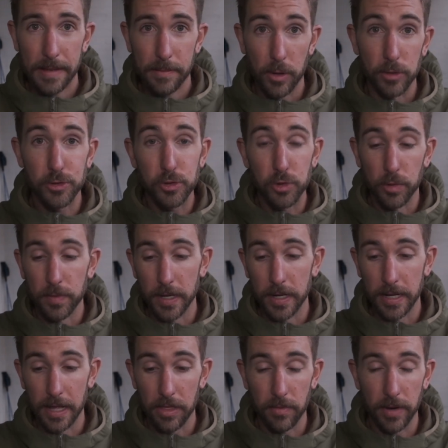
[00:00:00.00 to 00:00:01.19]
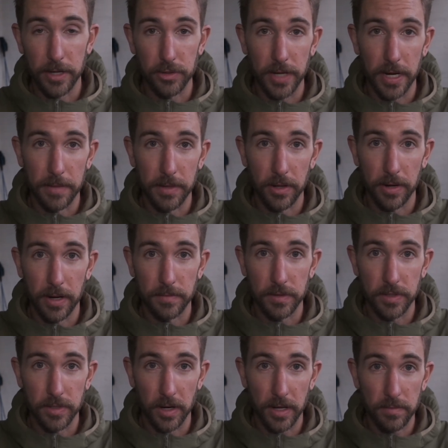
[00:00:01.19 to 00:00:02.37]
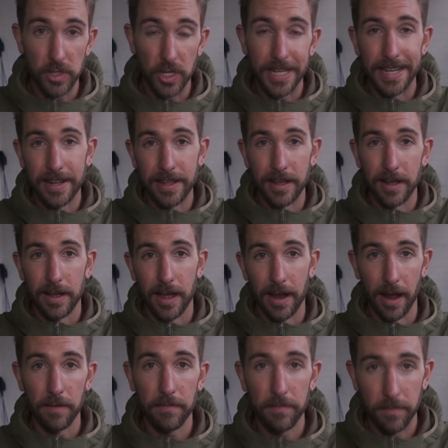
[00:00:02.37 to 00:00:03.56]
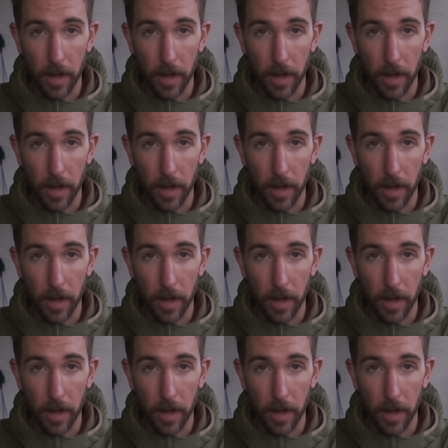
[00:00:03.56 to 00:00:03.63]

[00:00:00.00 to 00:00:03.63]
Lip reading: Per scoop, you're going to get 380 milligrams of sodium, so you're getting enough.